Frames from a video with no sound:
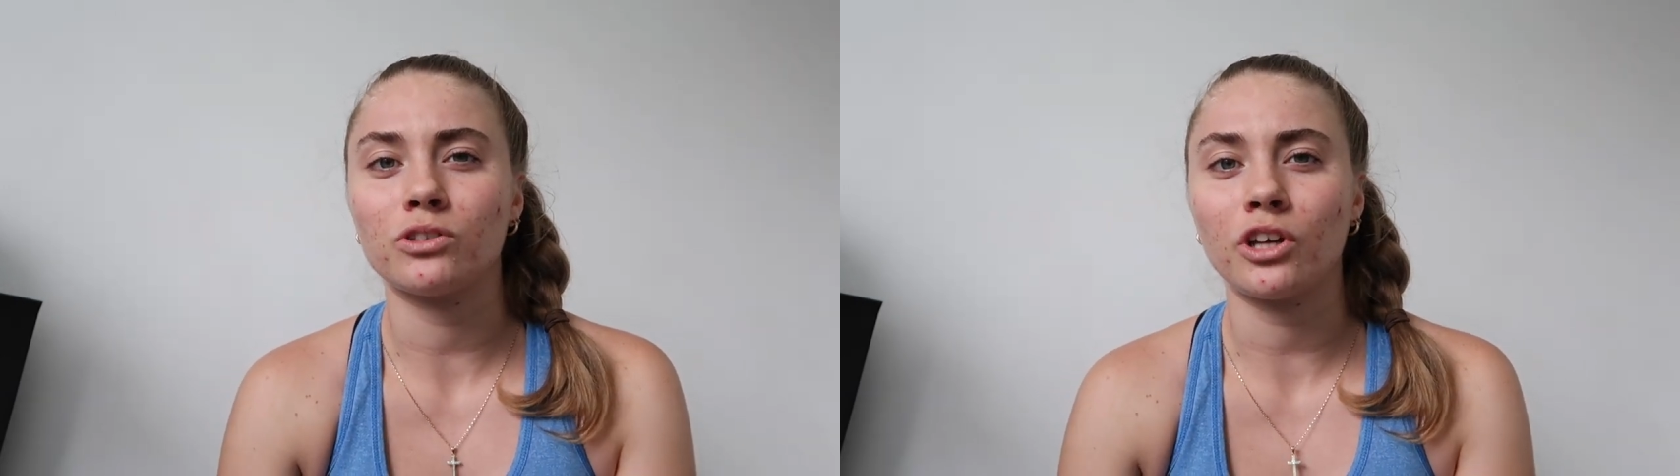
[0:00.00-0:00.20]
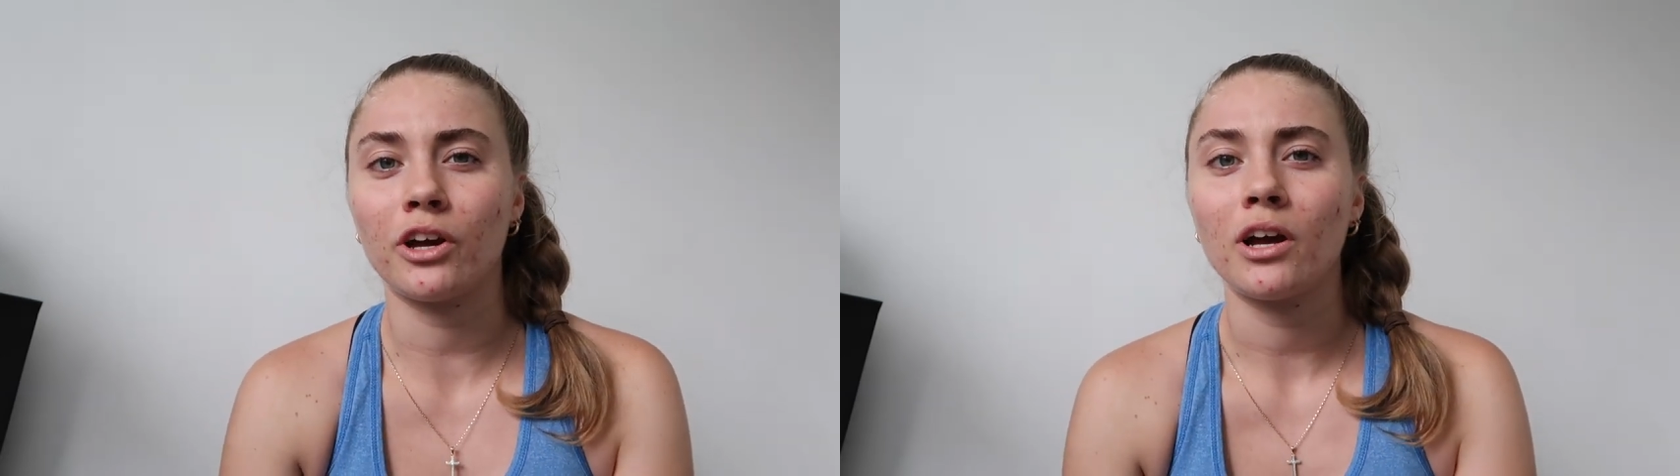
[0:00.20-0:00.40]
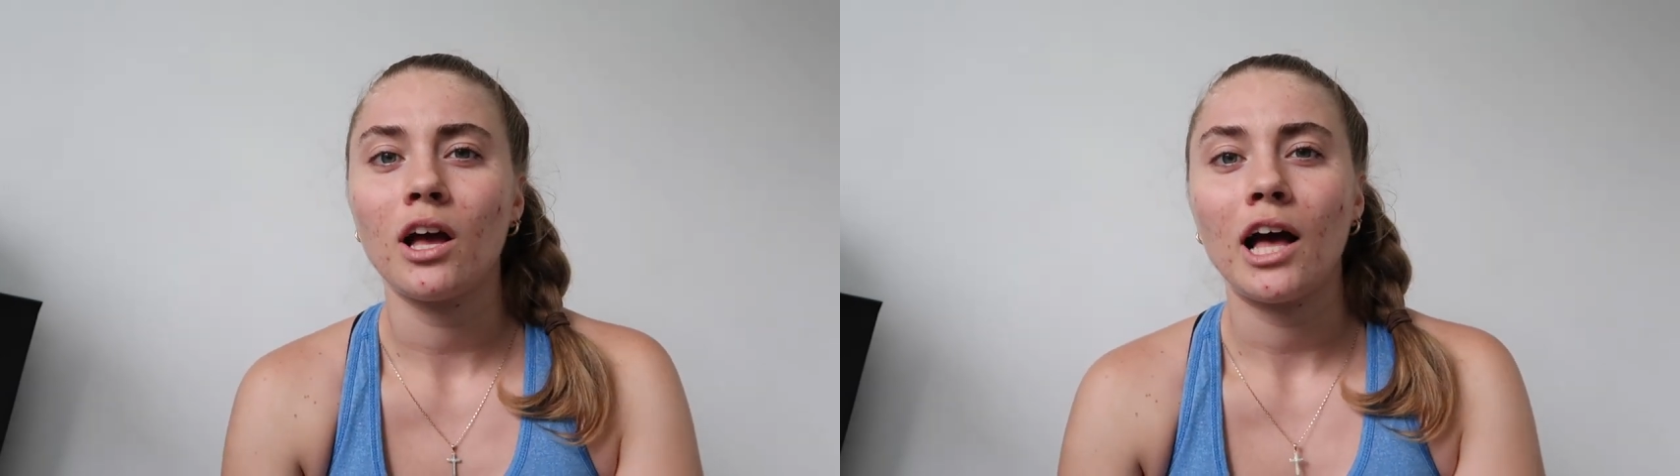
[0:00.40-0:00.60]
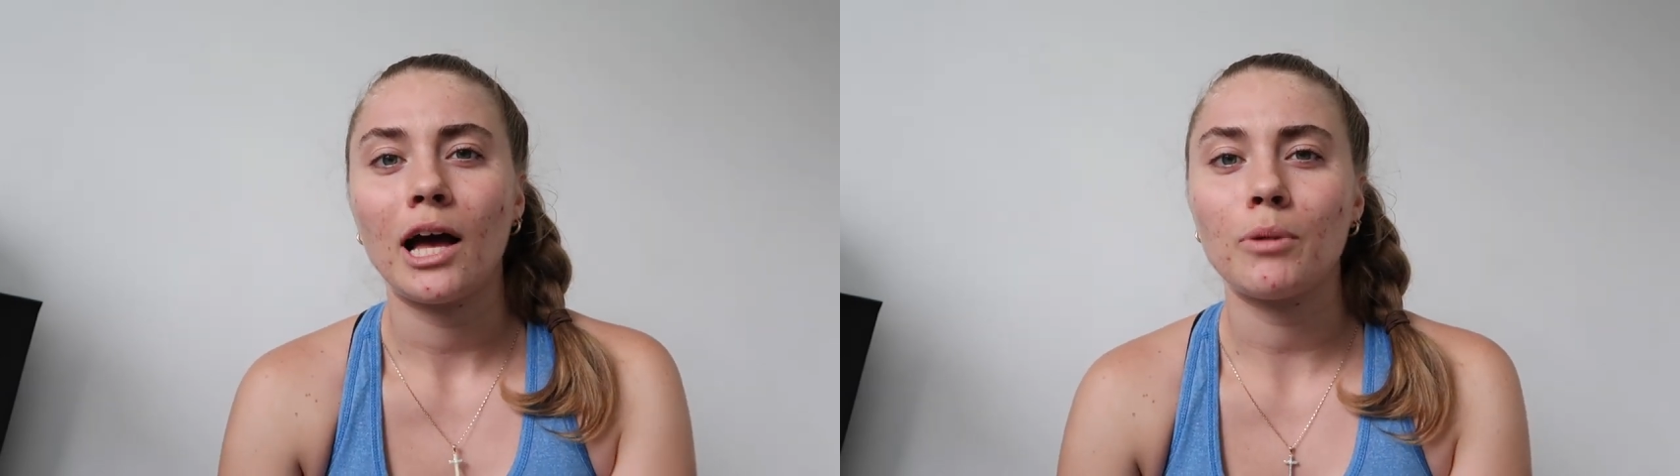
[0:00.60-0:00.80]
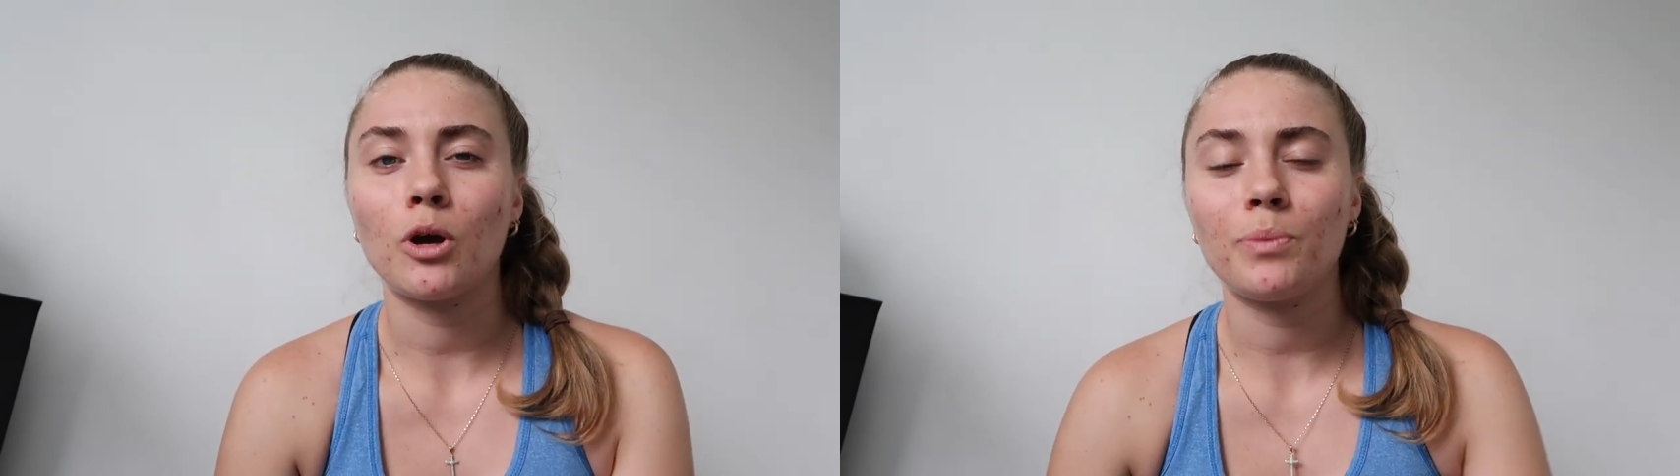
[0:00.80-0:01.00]
So
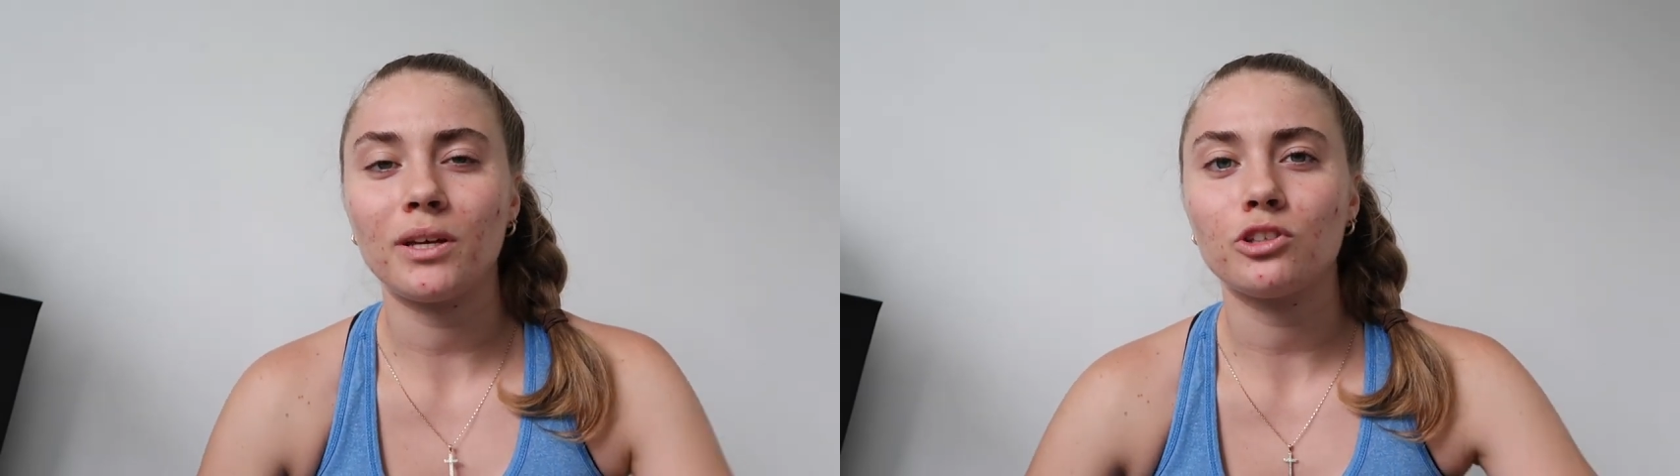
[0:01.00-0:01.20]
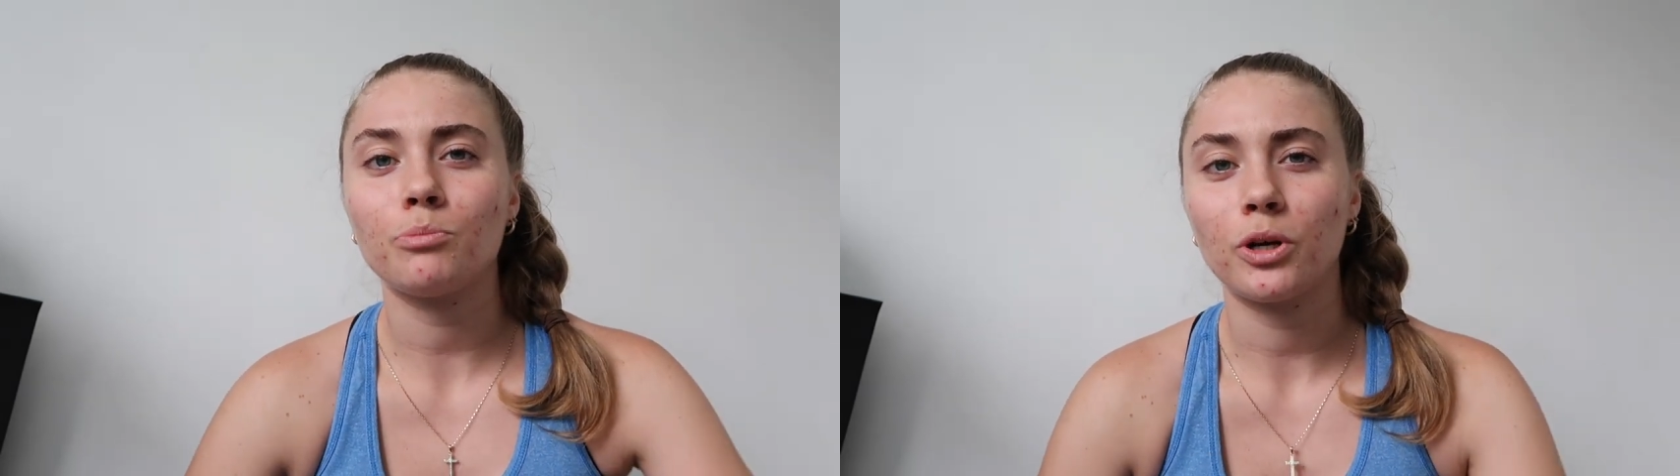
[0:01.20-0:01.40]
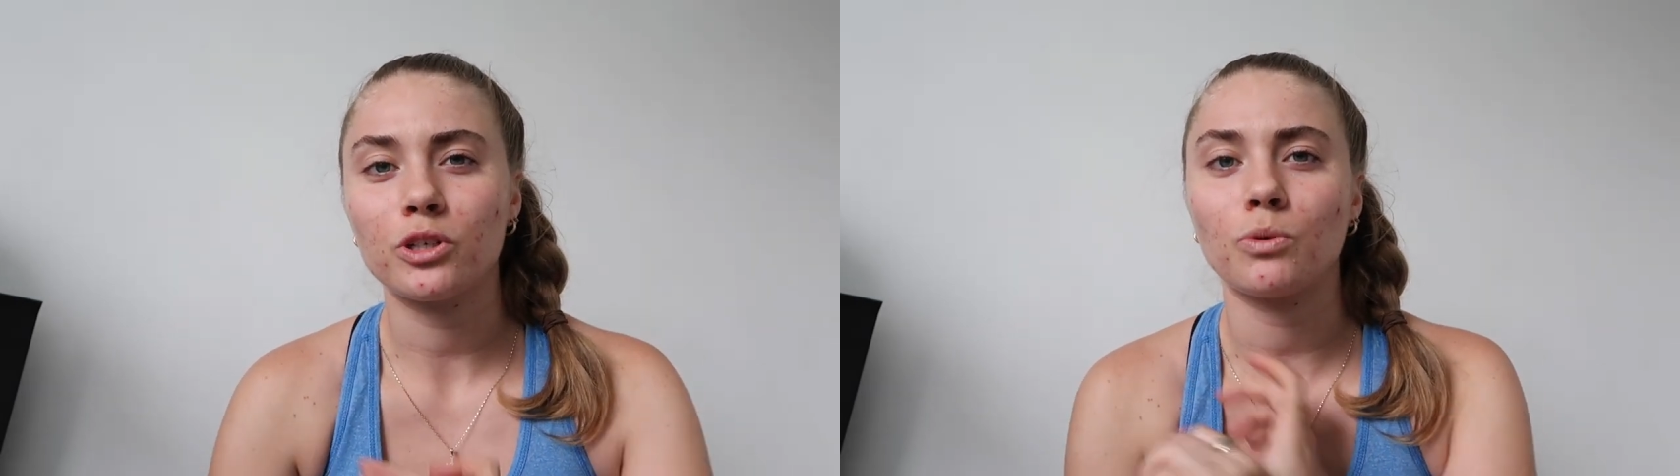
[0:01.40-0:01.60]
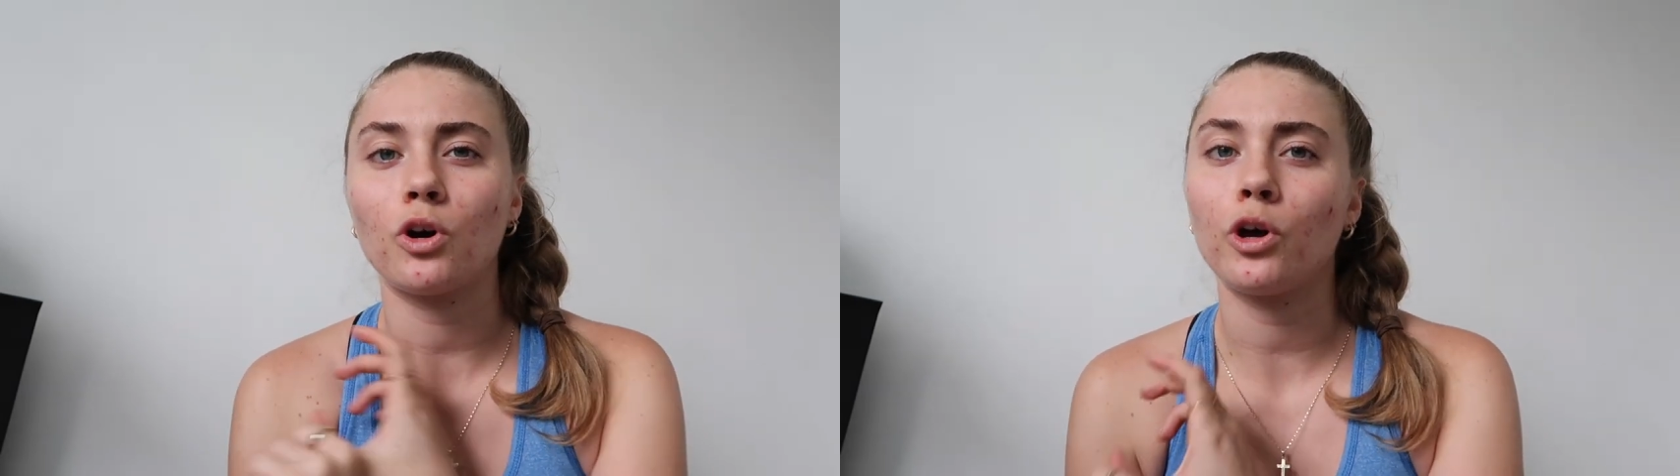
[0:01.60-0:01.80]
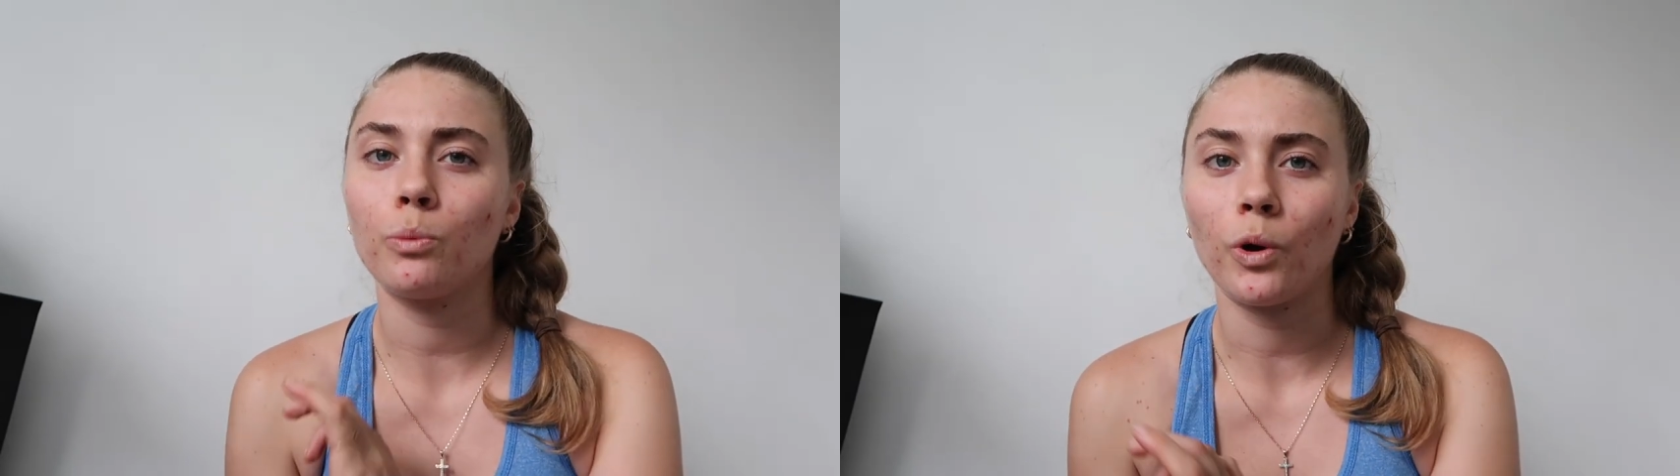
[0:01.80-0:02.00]
I'm hoping to post
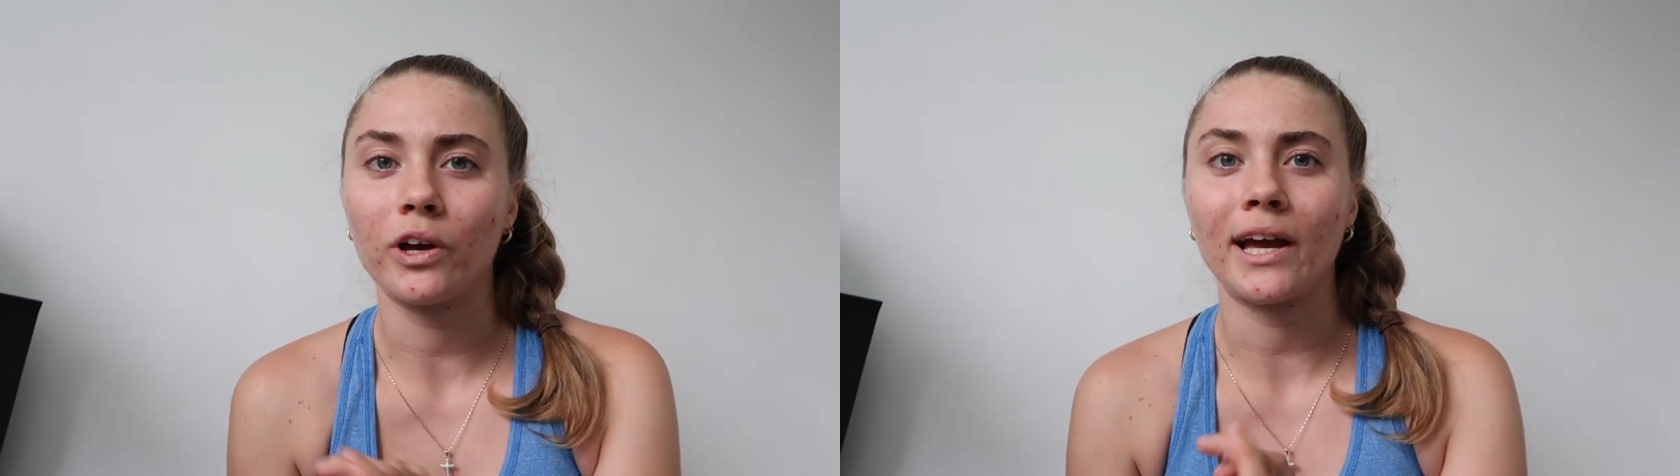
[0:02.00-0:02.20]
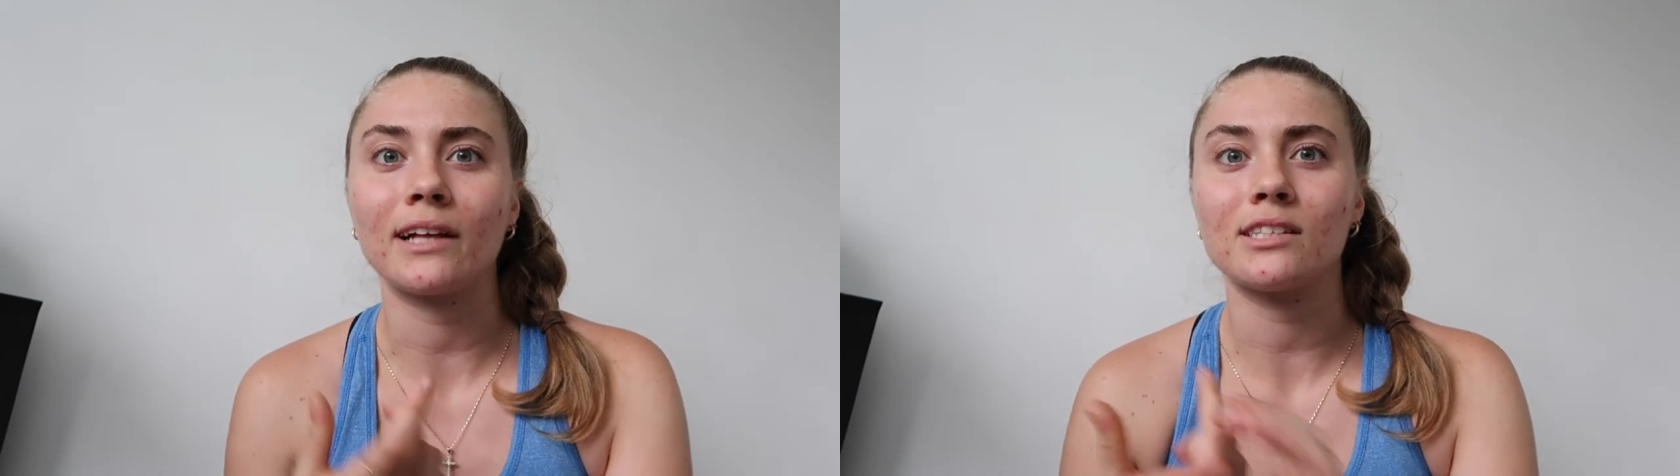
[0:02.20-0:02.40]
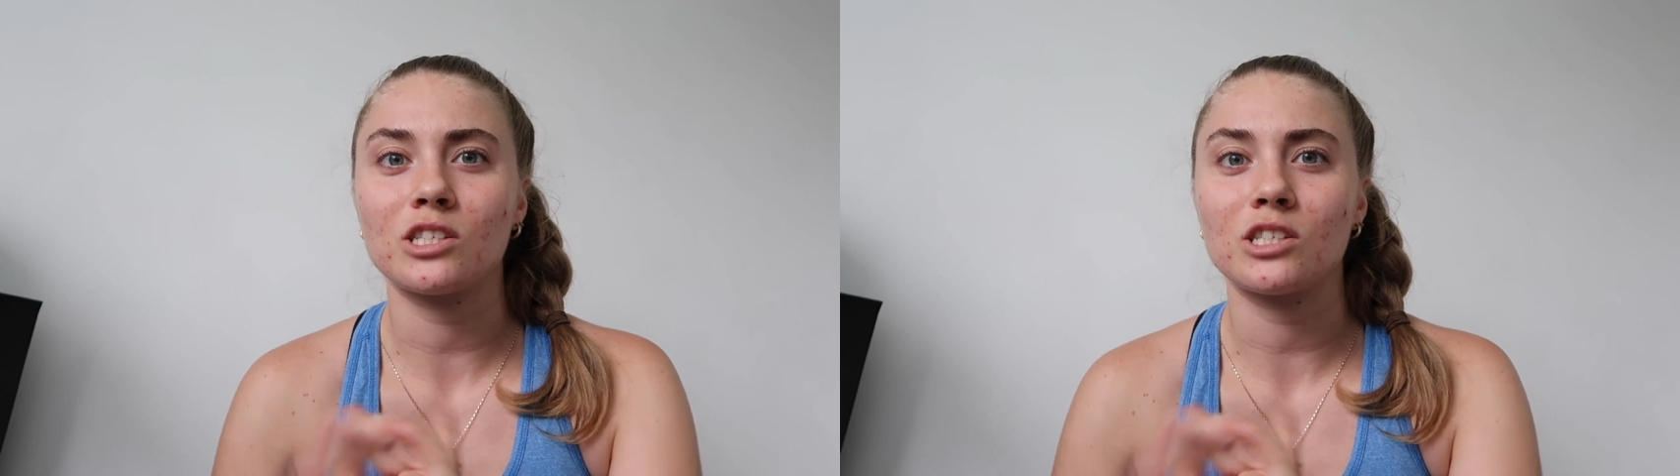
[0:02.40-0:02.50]
more home workouts